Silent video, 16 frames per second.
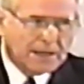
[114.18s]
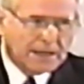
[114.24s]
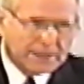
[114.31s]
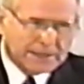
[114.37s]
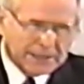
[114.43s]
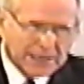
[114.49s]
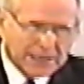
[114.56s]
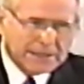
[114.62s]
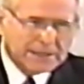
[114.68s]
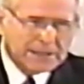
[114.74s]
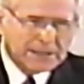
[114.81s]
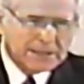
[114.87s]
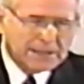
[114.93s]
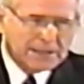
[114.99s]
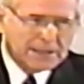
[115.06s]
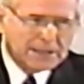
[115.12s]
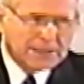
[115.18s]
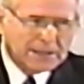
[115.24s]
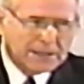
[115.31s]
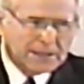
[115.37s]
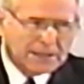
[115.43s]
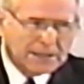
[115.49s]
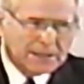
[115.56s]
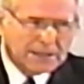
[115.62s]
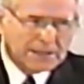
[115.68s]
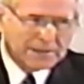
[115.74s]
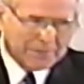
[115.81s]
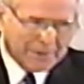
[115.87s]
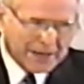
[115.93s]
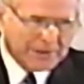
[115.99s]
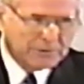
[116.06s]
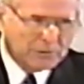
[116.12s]
And yet, the
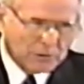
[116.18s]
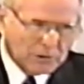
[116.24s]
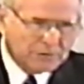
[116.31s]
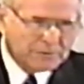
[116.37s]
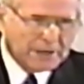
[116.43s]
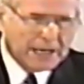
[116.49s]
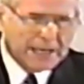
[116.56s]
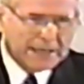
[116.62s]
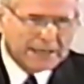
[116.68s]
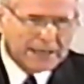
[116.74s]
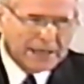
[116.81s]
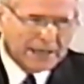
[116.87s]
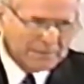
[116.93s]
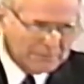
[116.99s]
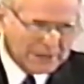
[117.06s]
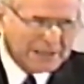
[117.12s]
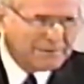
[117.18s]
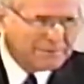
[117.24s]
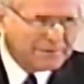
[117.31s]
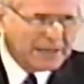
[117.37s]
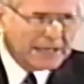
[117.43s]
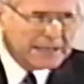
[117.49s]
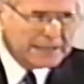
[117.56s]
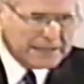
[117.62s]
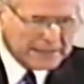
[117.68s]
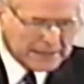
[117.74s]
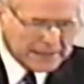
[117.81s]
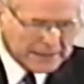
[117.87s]
man who wrote that and believed it